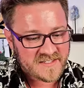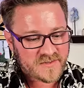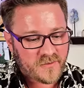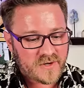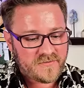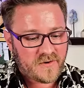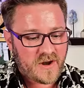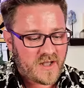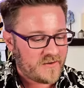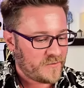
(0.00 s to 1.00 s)
So
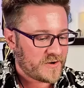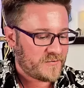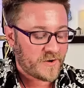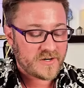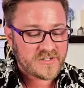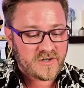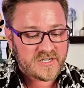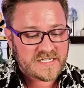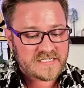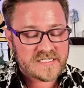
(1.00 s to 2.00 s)
44,
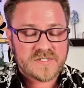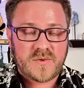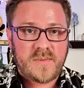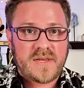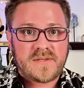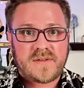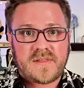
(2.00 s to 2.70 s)
eternity is this reminder